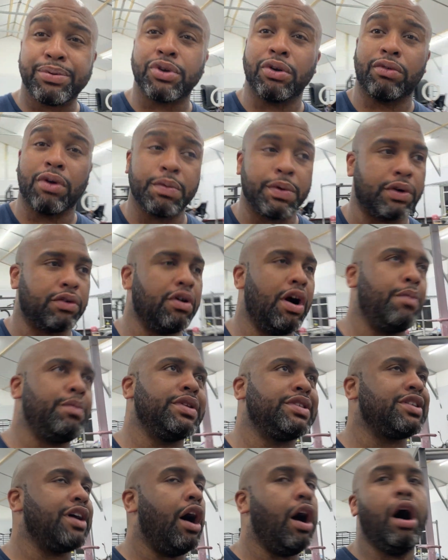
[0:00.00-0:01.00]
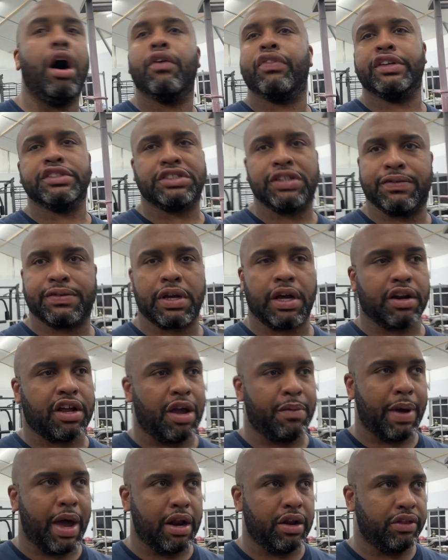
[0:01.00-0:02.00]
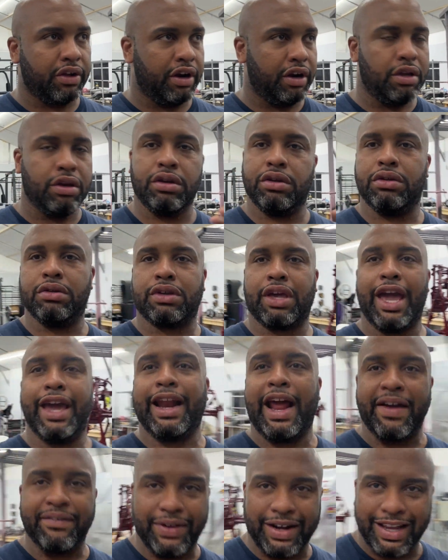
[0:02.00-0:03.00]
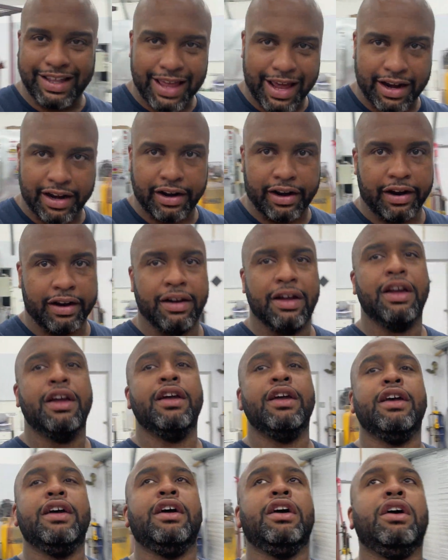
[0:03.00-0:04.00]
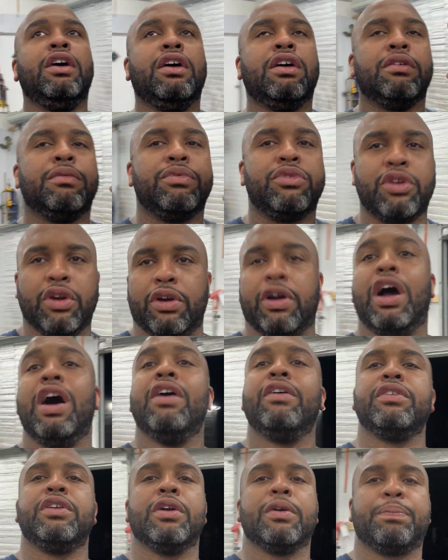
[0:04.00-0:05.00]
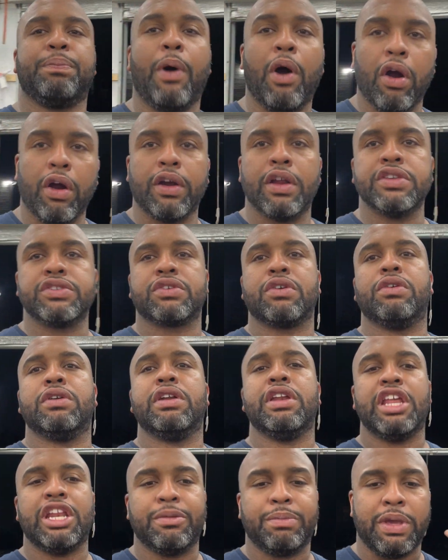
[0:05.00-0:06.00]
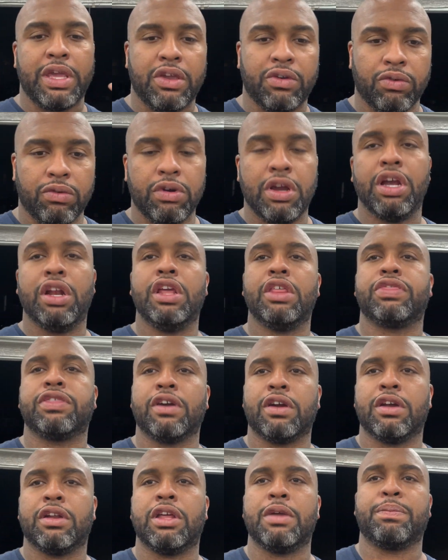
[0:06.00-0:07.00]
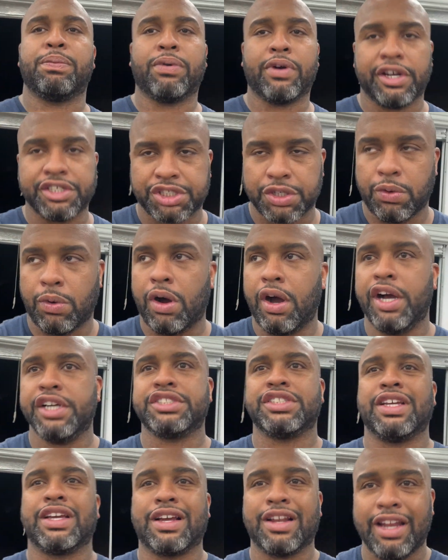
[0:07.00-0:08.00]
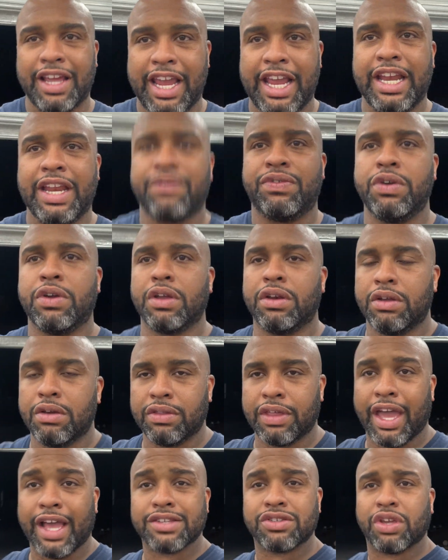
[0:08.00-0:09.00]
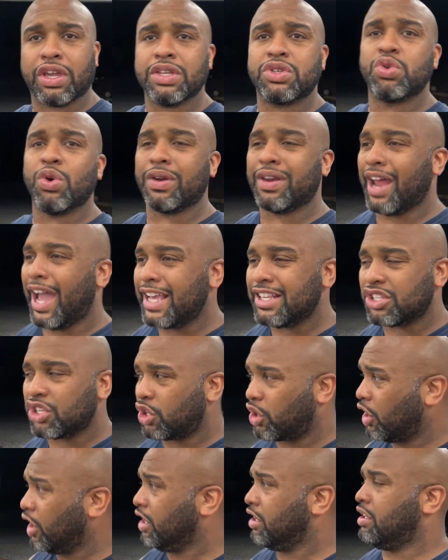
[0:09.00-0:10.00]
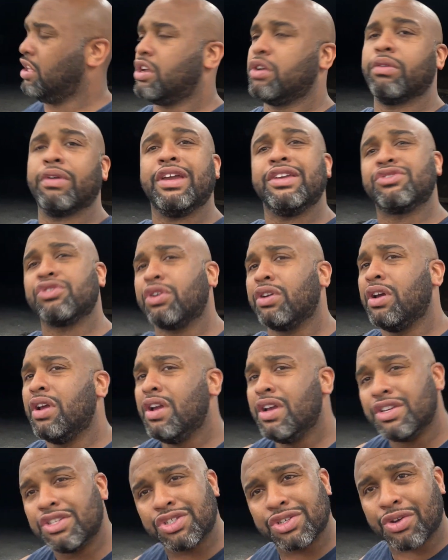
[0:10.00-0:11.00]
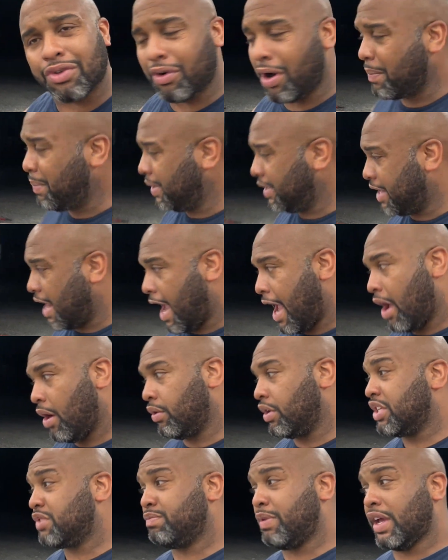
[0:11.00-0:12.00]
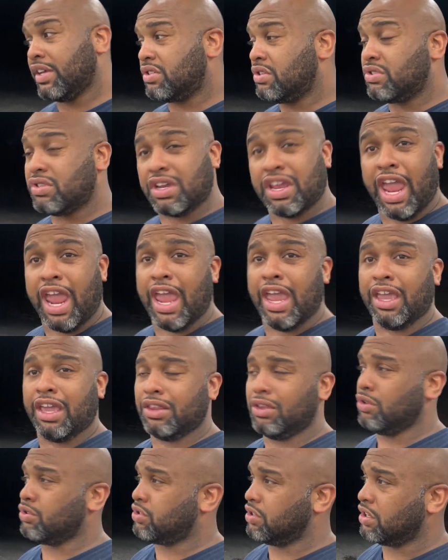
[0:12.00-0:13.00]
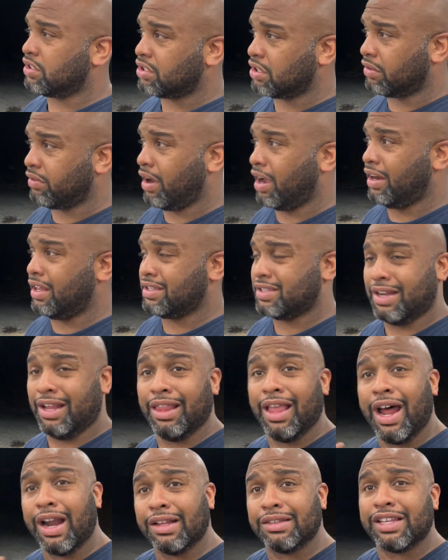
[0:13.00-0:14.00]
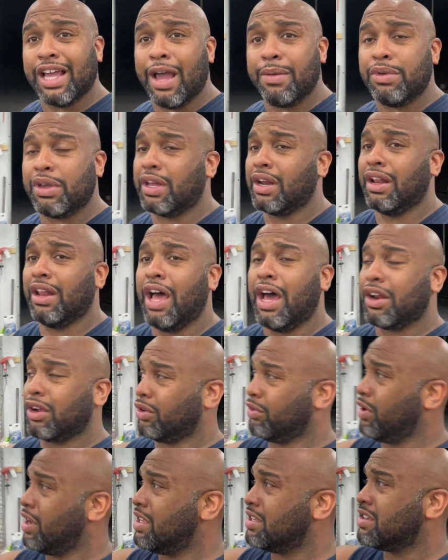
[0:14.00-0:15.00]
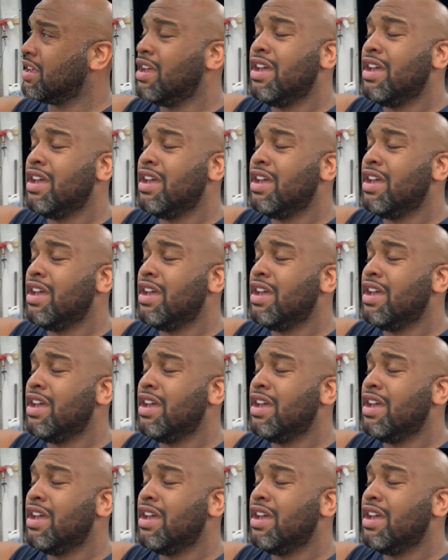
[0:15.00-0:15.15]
or rubber grommets, all that stuff's got to come out of there. You can't have any of that in there. Your part is going to need to be really thoroughly pressure washed and cleaned if you can do that. So get you a nice good degreaser, scrub it down as best as you can, getting those nooks and crannies. And a lot of time you get a lot of grease